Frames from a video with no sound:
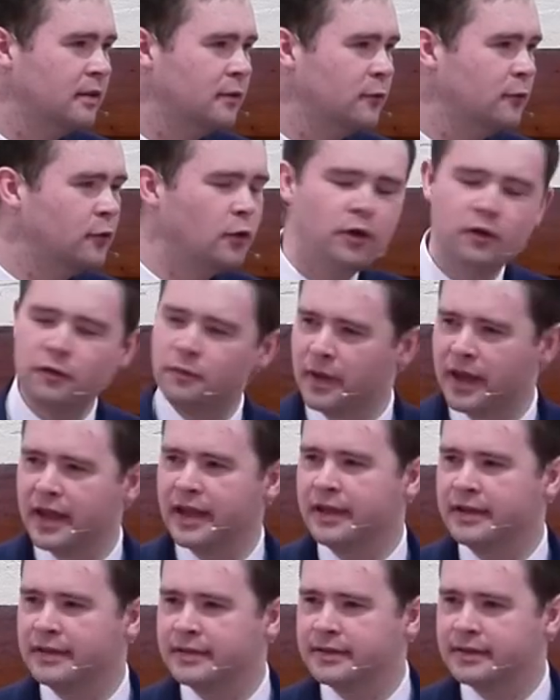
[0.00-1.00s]
full of
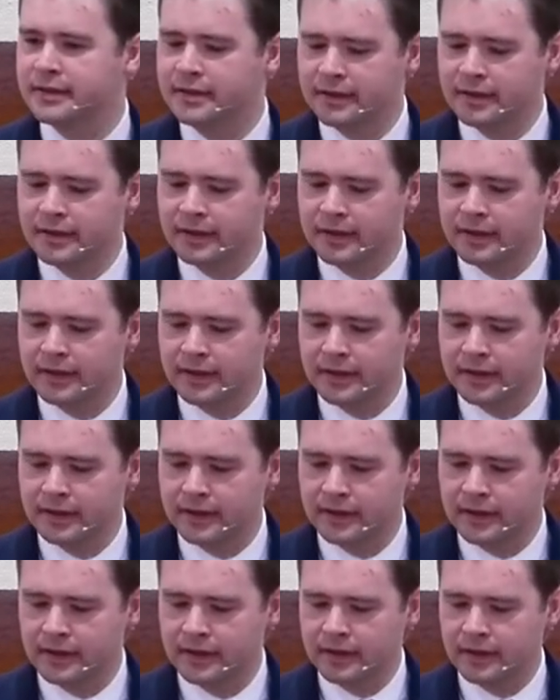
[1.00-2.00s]
peace
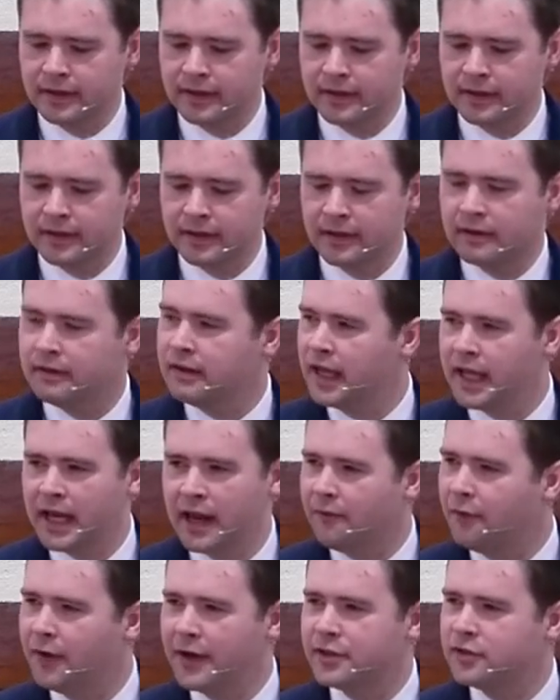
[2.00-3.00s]
in
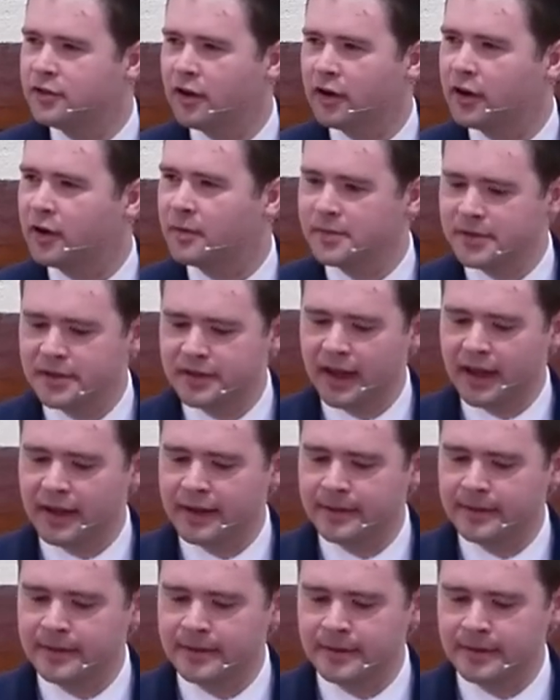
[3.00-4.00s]
every
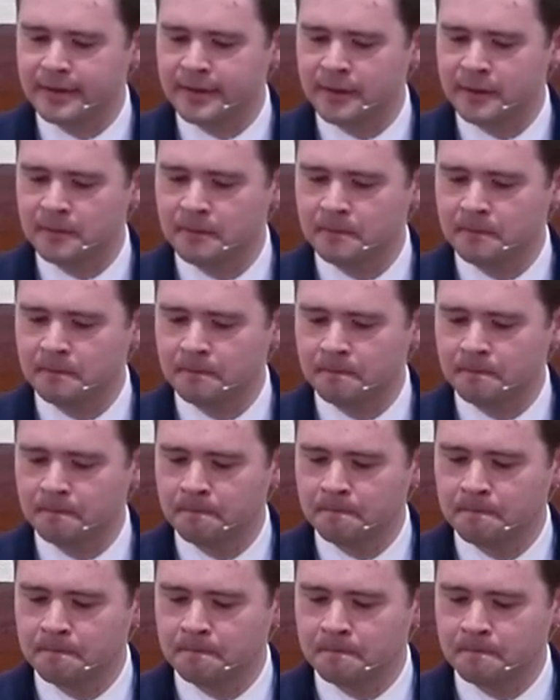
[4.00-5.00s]
circumstance.
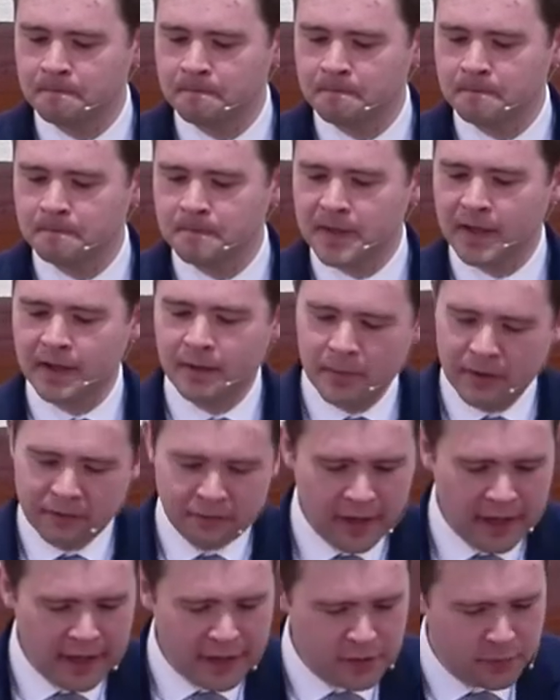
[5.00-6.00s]
Let me
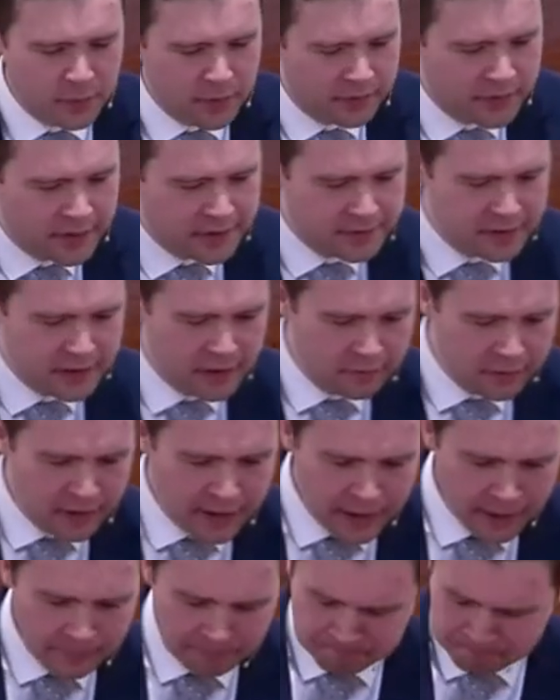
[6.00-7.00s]
finish with this lovely